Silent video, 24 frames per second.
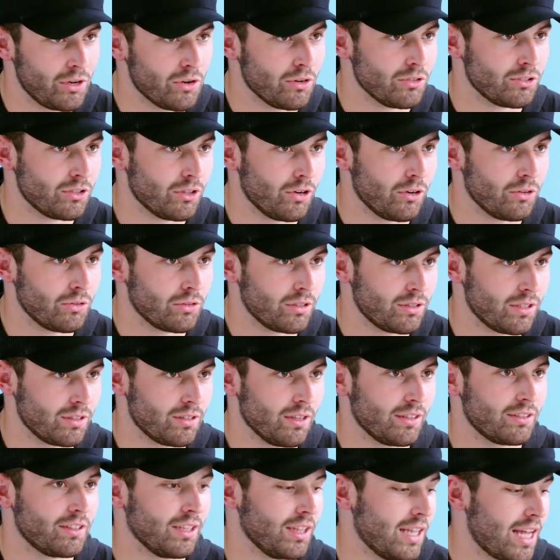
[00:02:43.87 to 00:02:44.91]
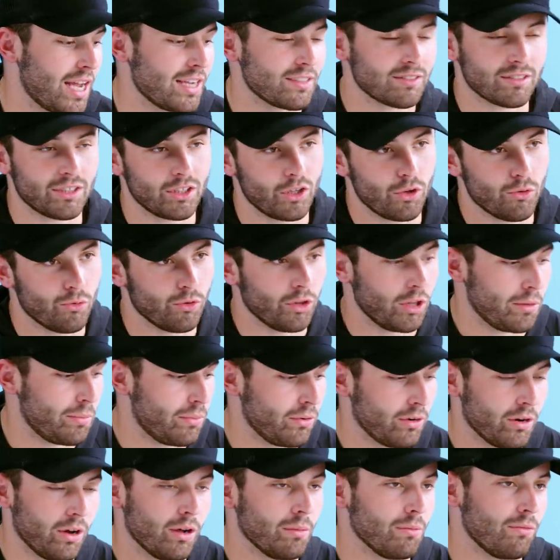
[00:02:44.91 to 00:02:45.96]
into your zone, because it's like the last thing you really
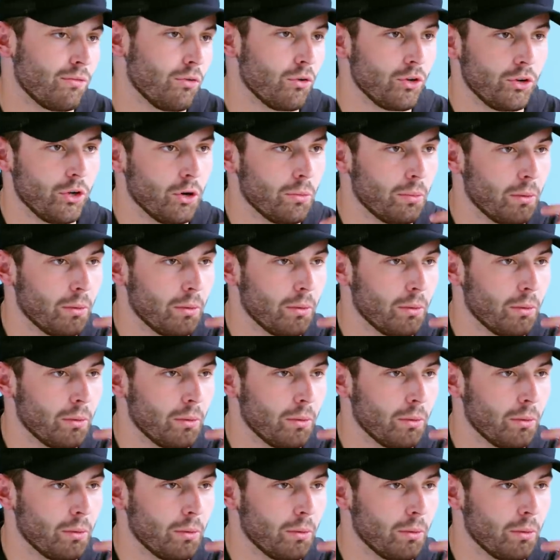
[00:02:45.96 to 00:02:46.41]
put on before you